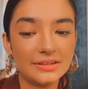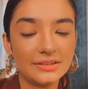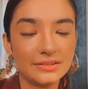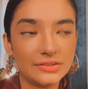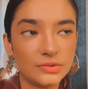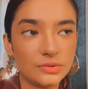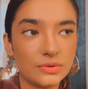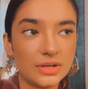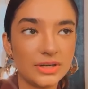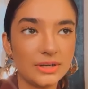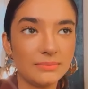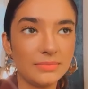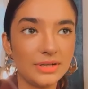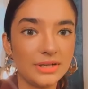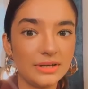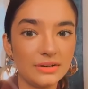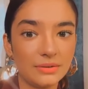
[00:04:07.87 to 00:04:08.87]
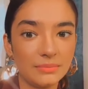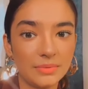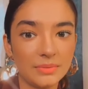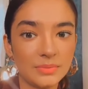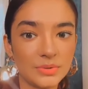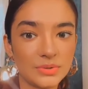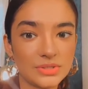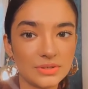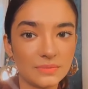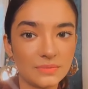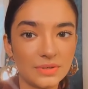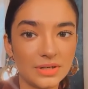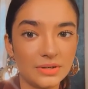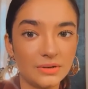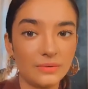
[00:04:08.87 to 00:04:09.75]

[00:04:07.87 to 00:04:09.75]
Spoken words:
200 million on my music video.